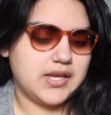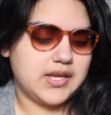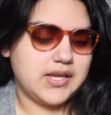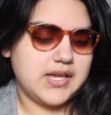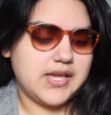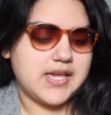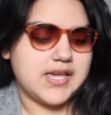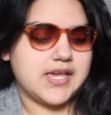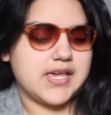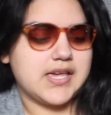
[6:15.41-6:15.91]

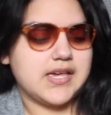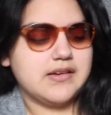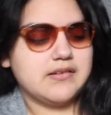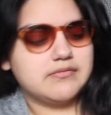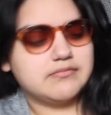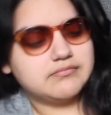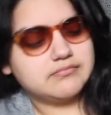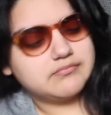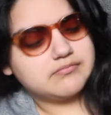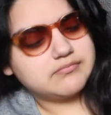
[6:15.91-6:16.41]
E,
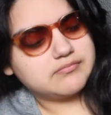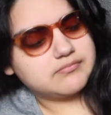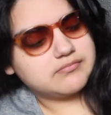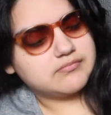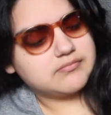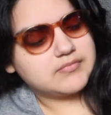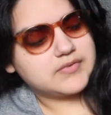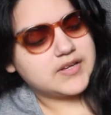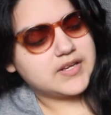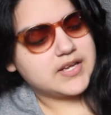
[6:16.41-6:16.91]

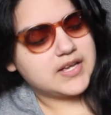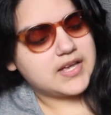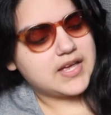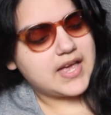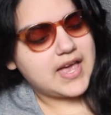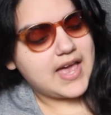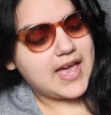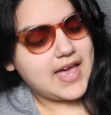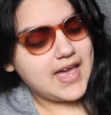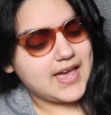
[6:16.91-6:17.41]

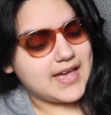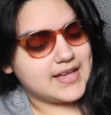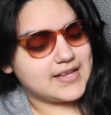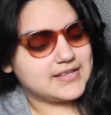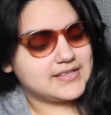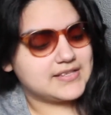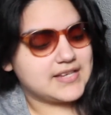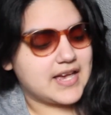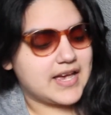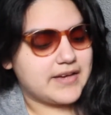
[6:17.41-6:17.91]

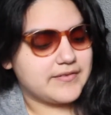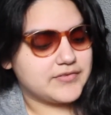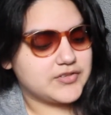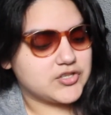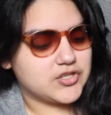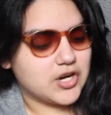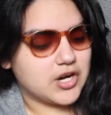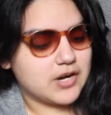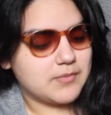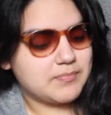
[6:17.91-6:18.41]
and F
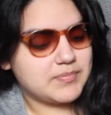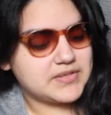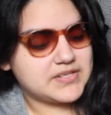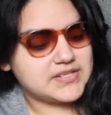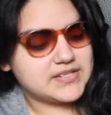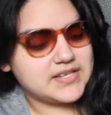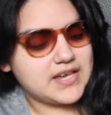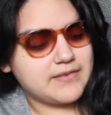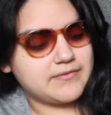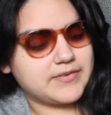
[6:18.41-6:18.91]
sharp
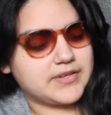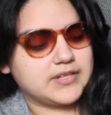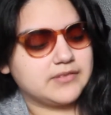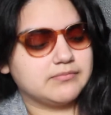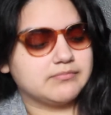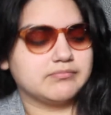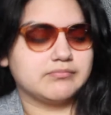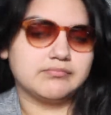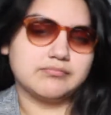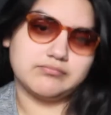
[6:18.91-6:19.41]

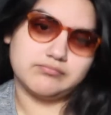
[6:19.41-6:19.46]
7.